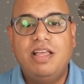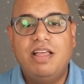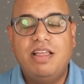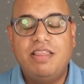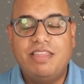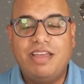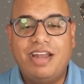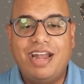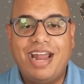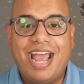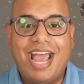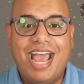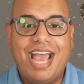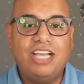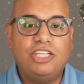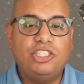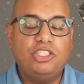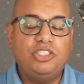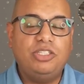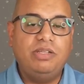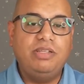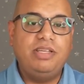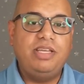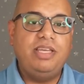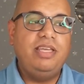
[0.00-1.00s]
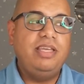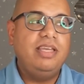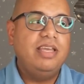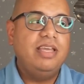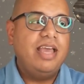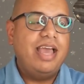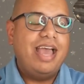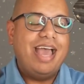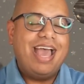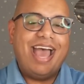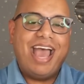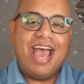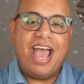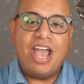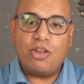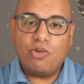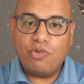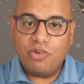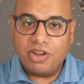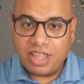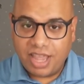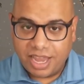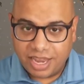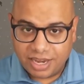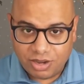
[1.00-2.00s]
that actually
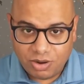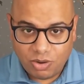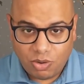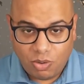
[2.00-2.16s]
aggregate